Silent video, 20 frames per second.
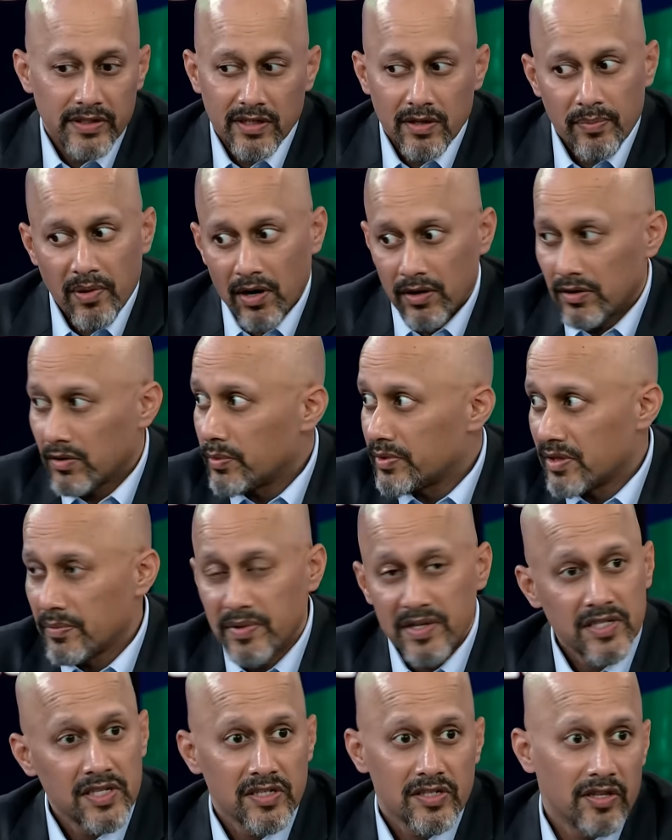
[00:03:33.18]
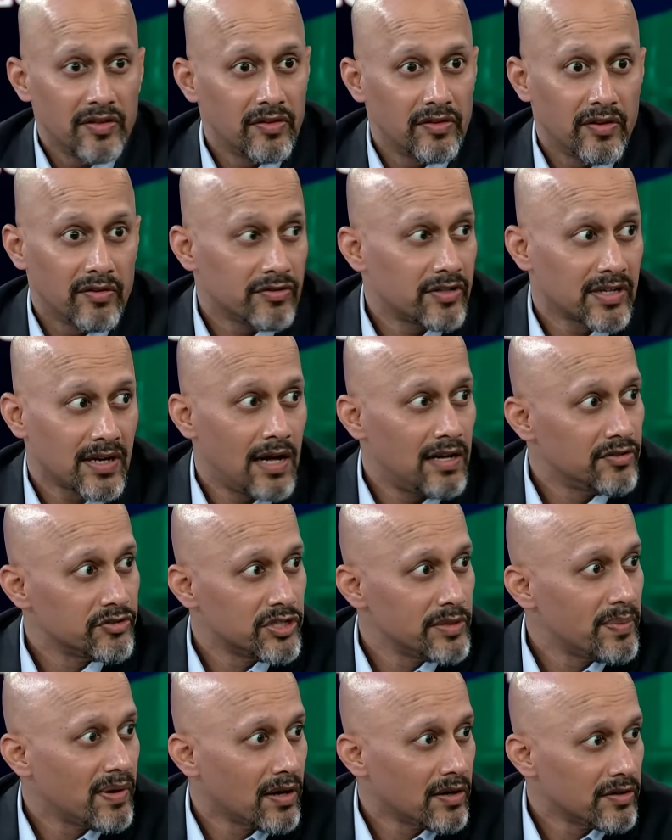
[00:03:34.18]
need to partner with the business and their technology
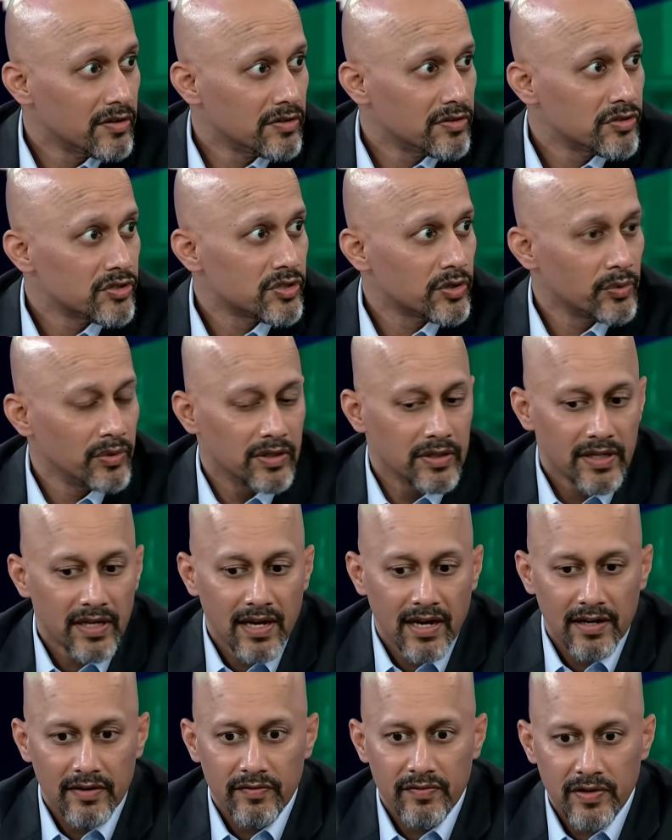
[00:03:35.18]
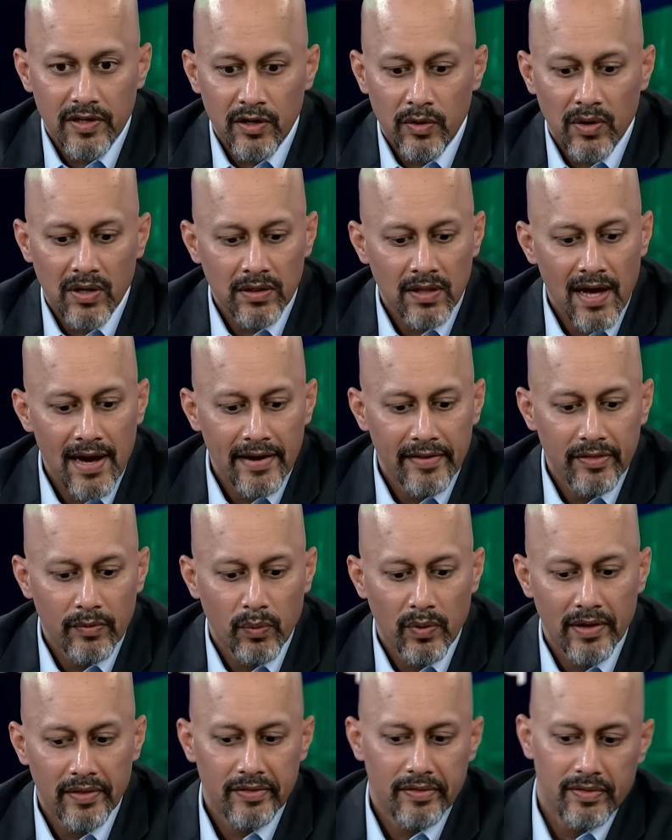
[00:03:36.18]
partners to really kind of, you know, align
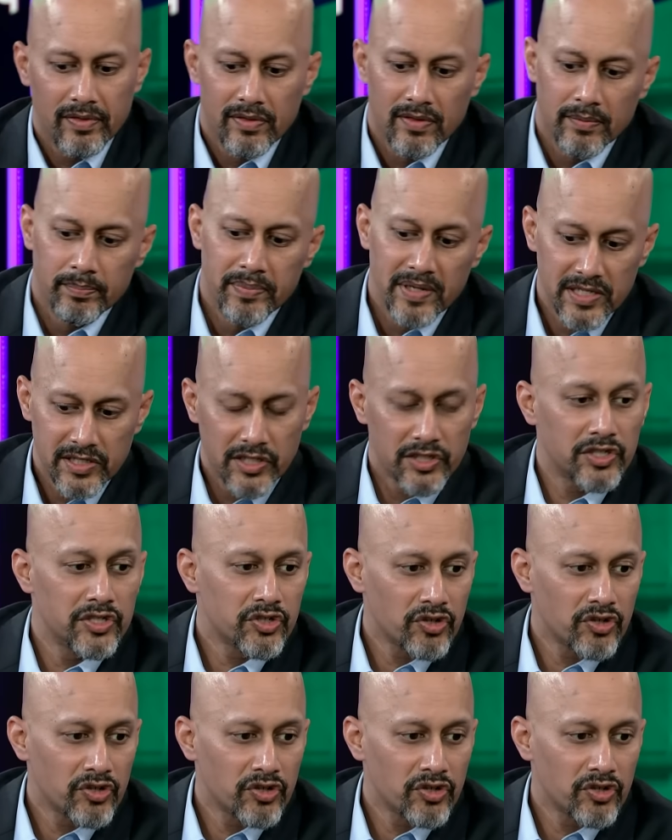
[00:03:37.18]
what the business is